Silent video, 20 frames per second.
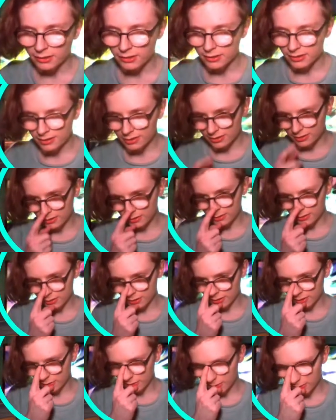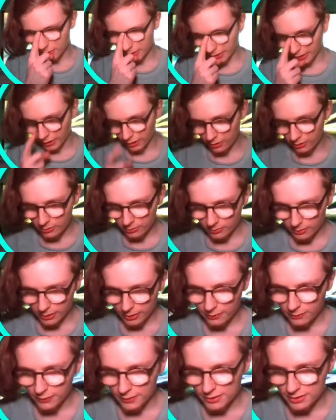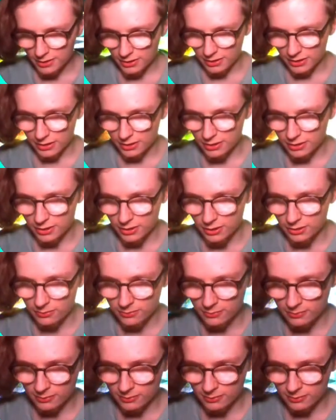is it alright if I sit next to you?